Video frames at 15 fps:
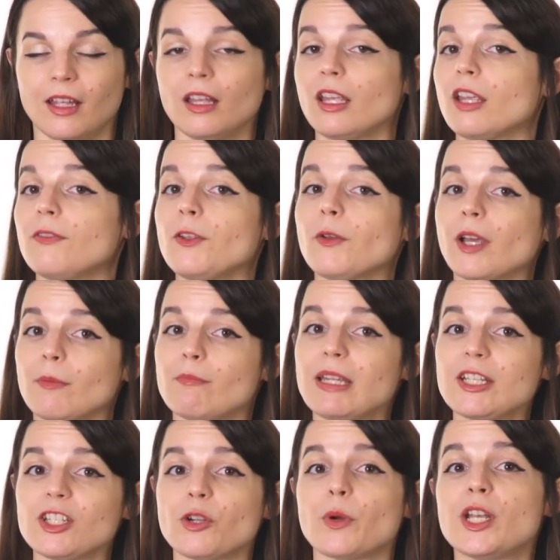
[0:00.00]
If you
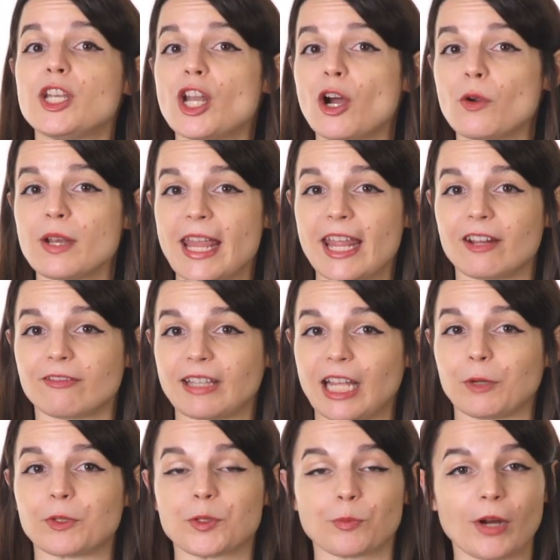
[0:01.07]
commit to a no native
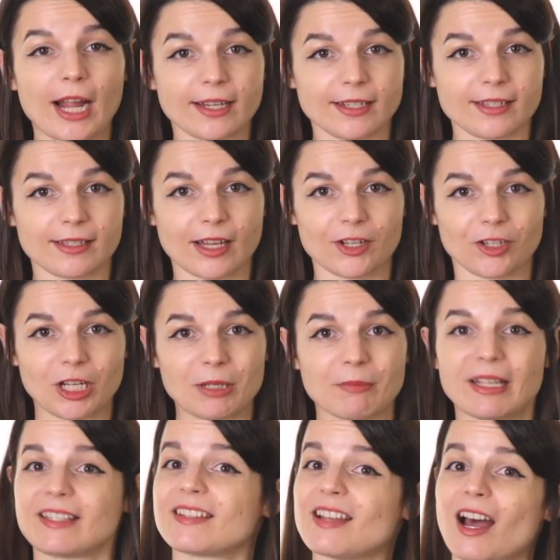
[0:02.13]
language practice session,
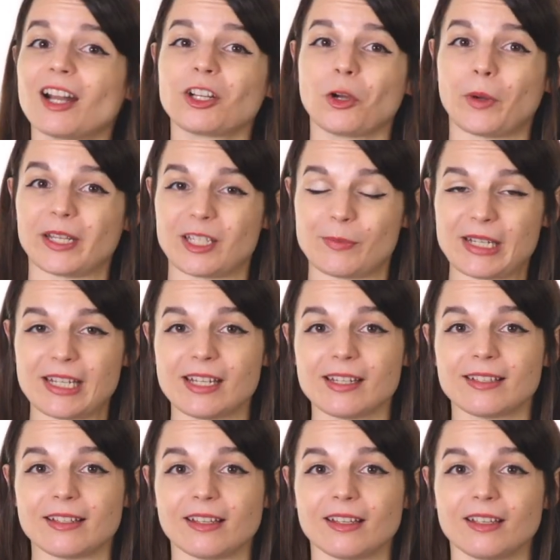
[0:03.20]
it's not going to be
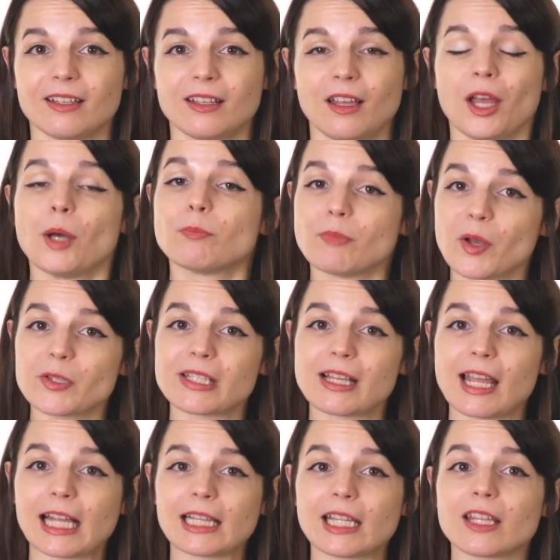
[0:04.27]
easy. Most
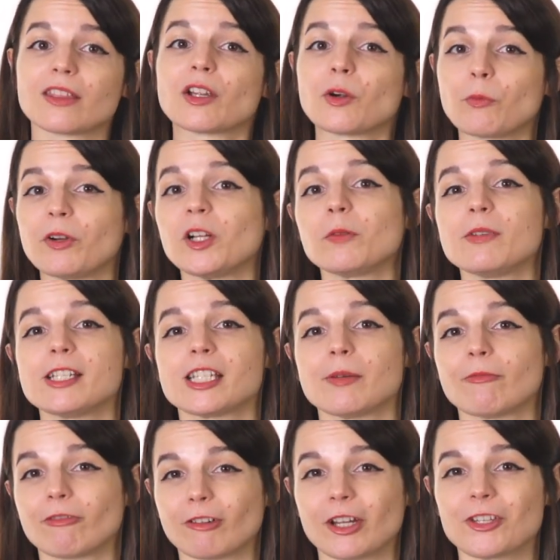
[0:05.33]
likely, there will be some
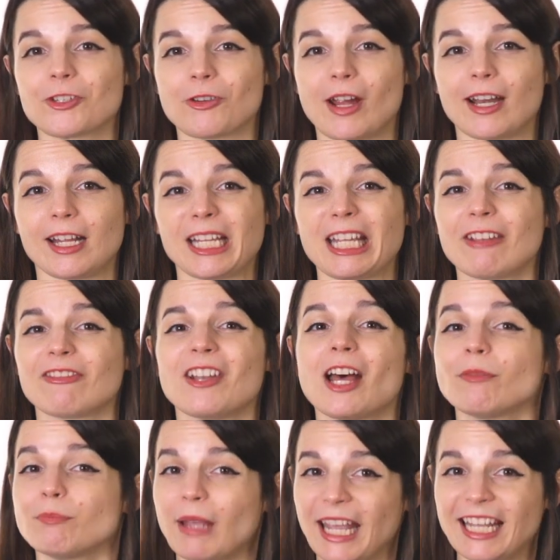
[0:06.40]
frustrating, if not
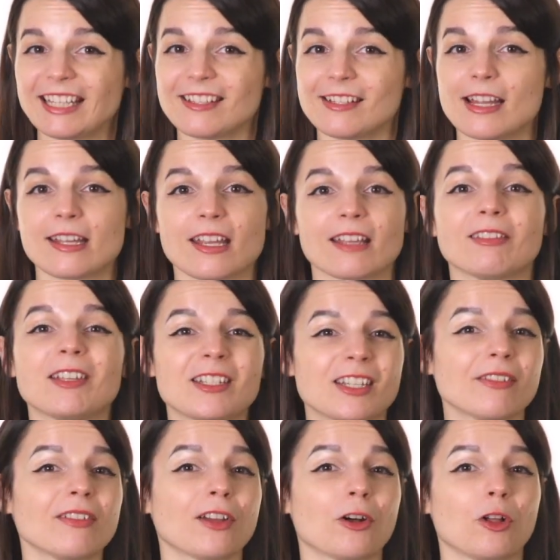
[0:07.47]
painstakingly
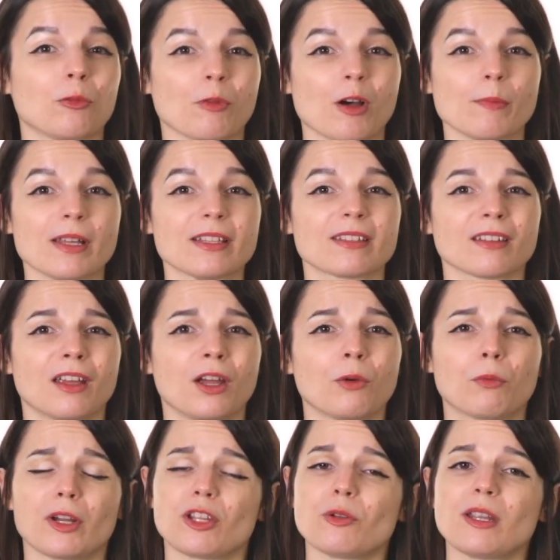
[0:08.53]
difficult moments
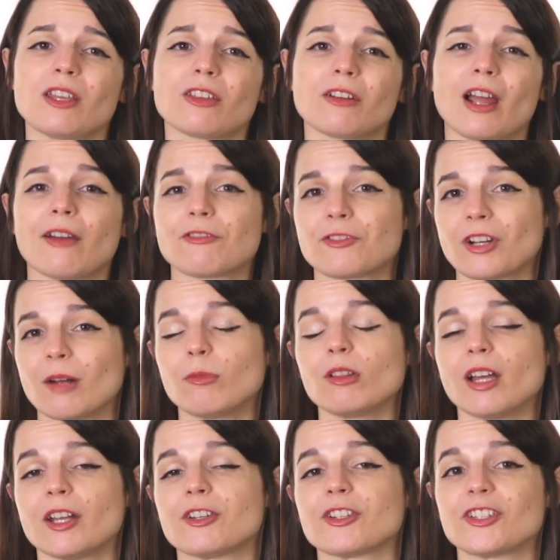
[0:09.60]
where you either have trouble
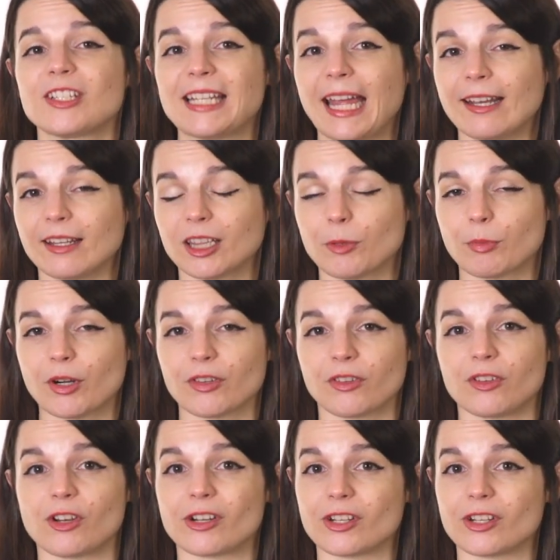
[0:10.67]
understanding the person you're